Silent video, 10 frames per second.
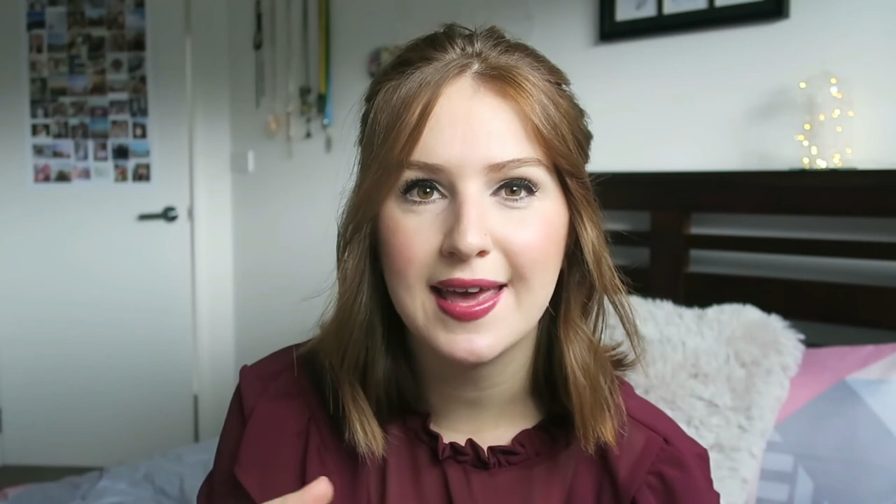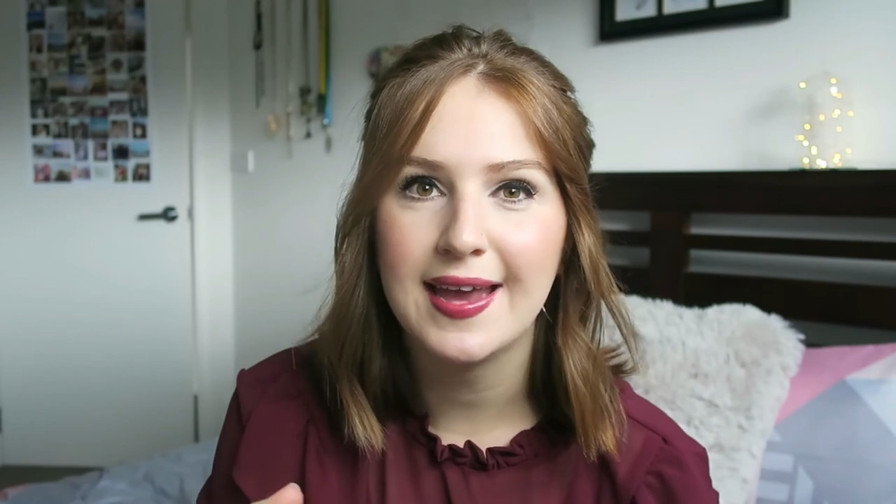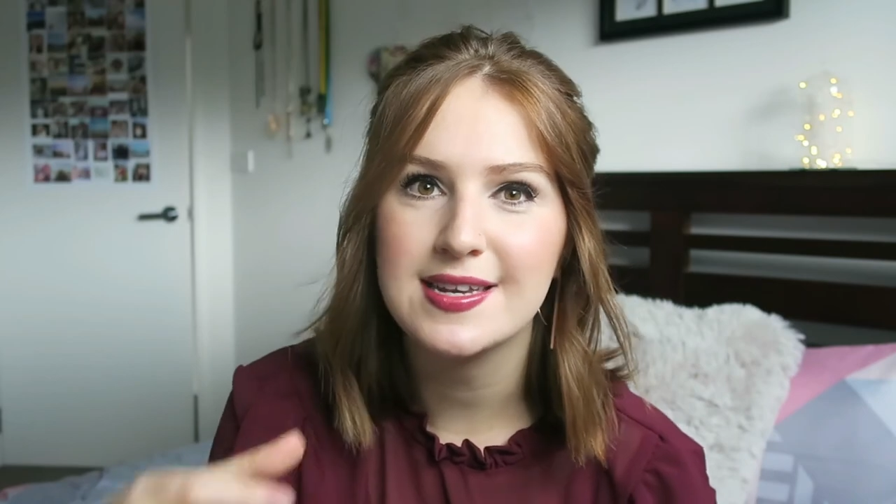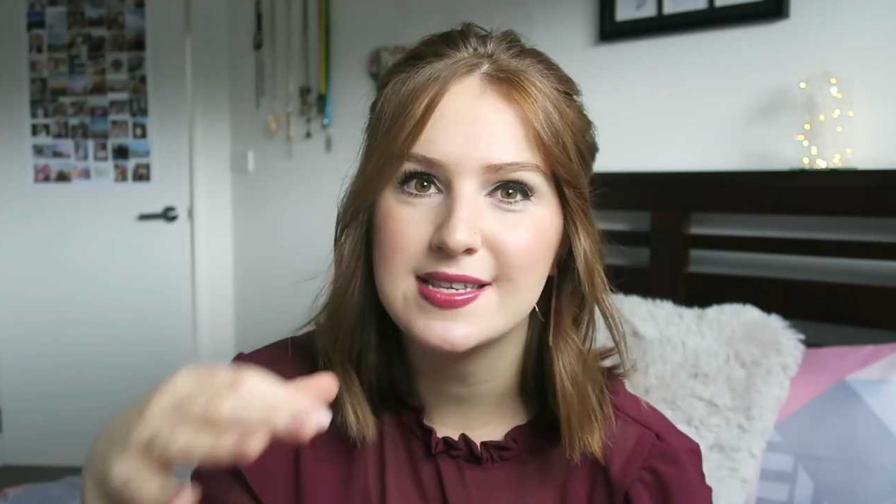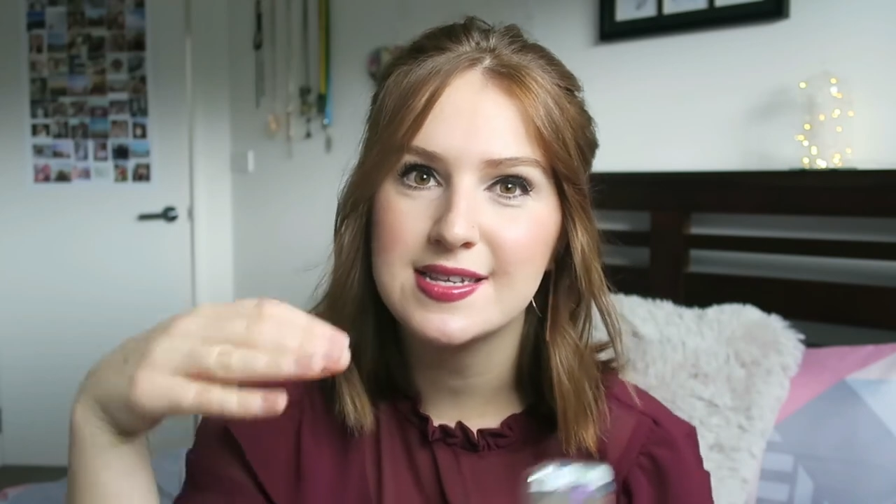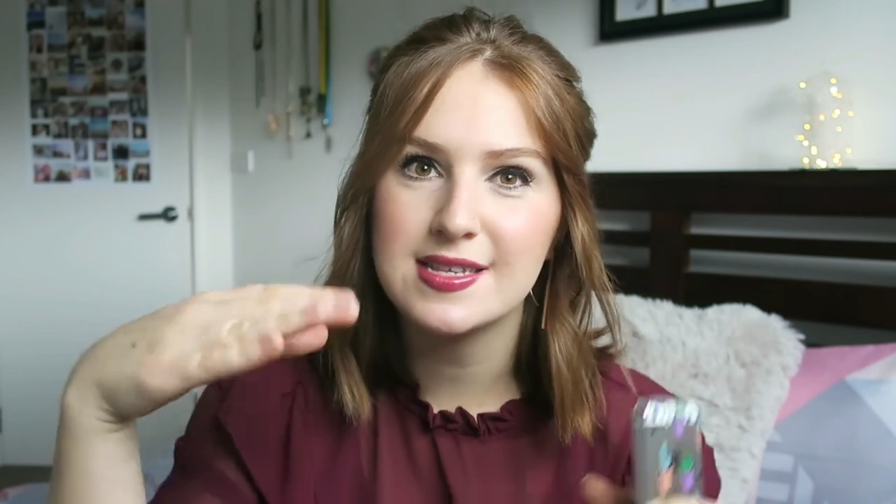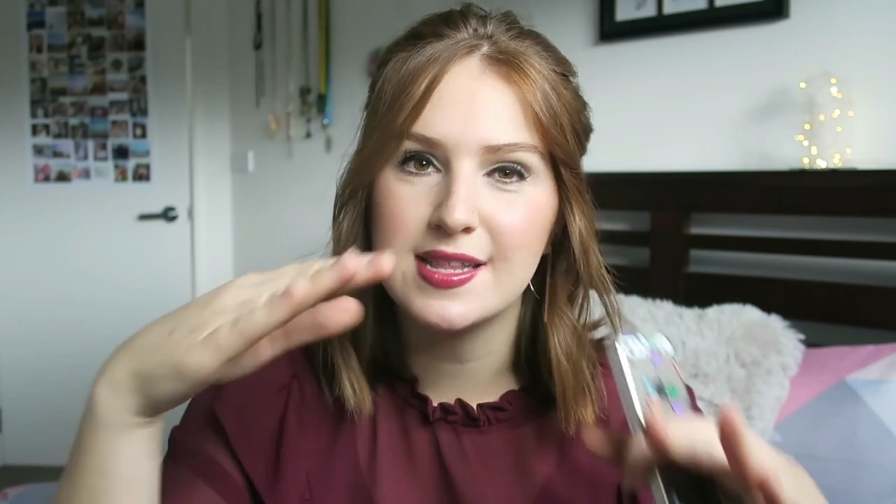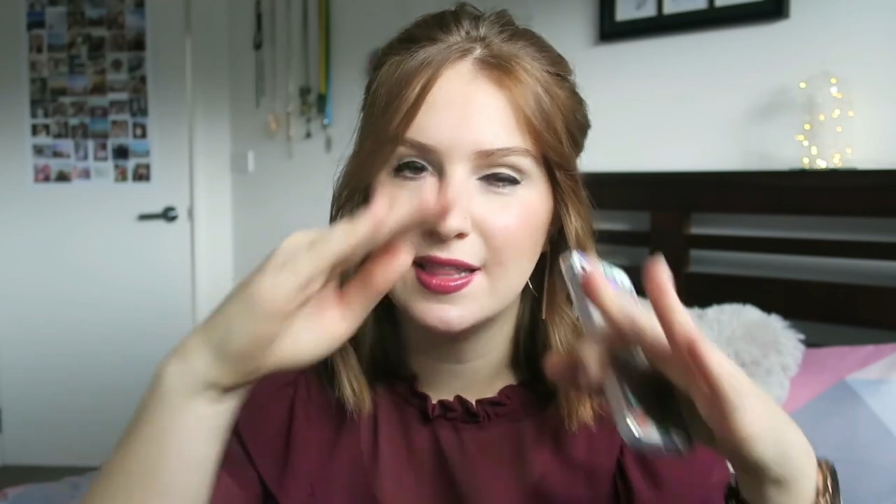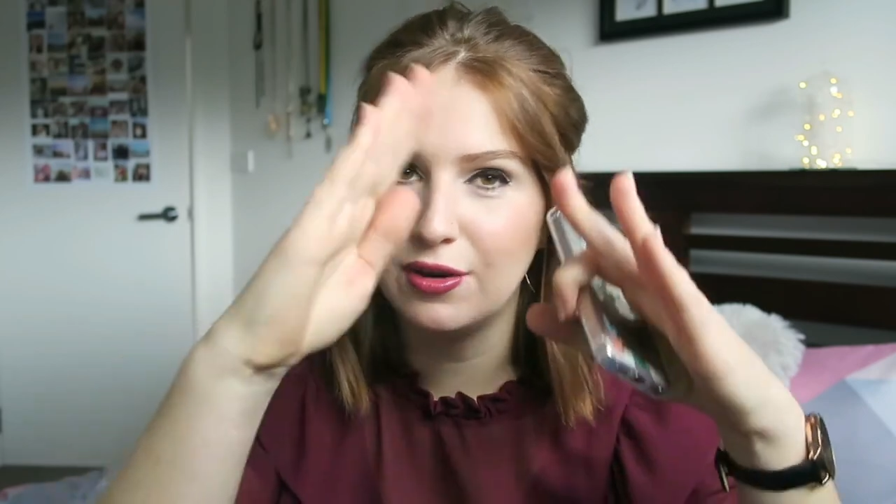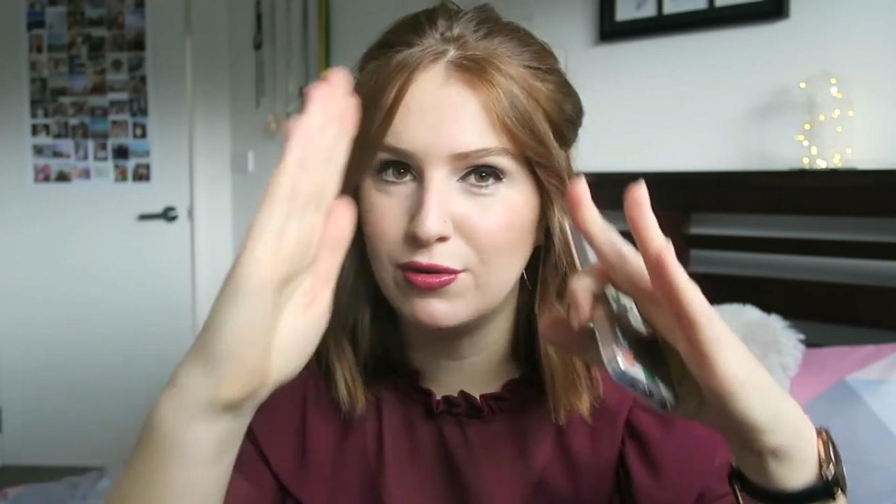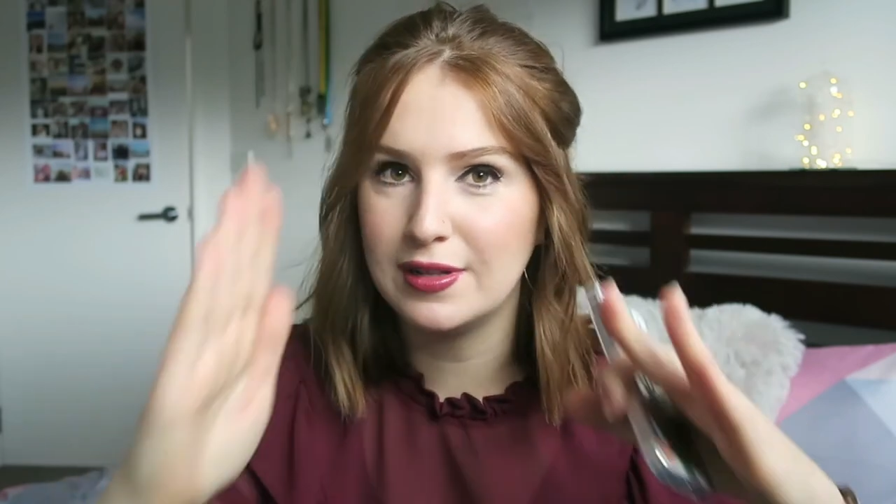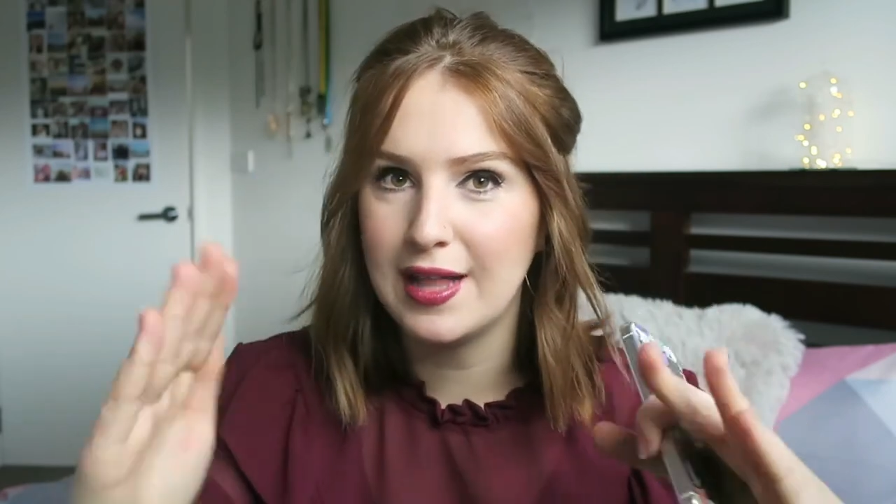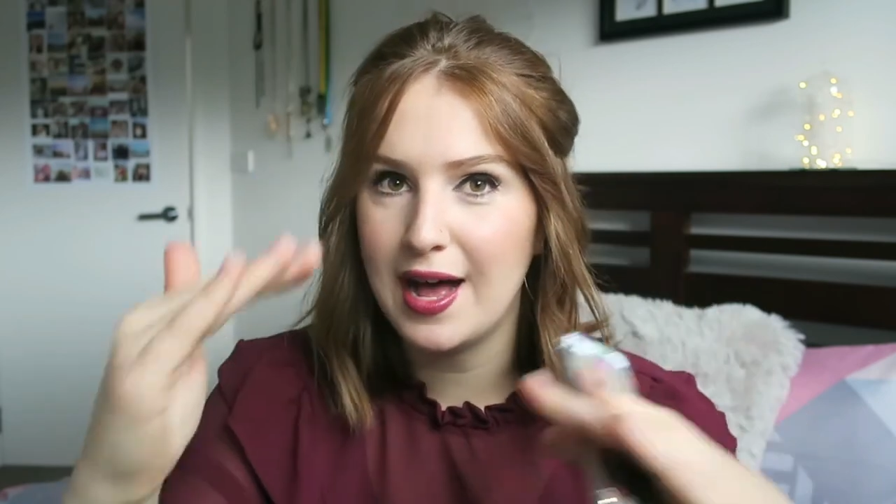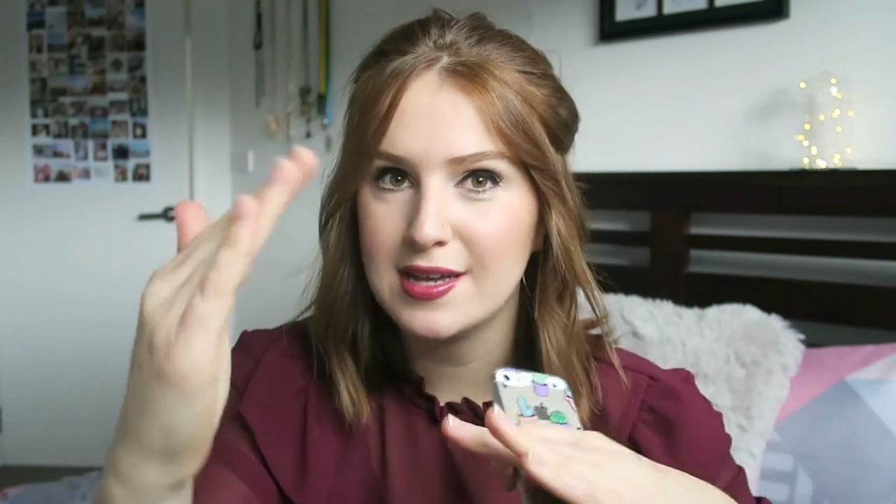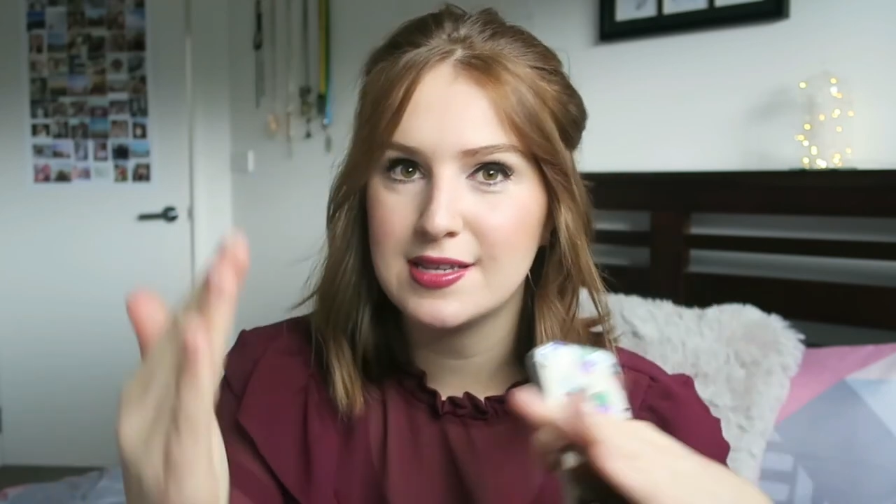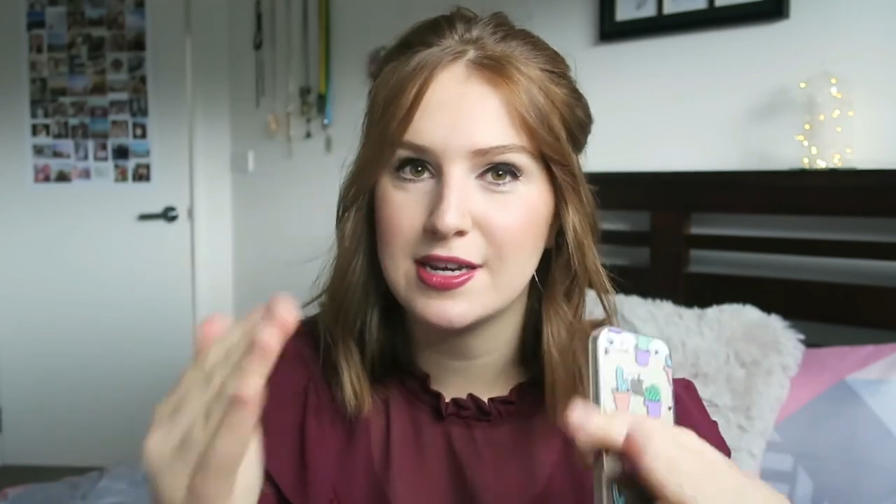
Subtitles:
cactuses in a little glass,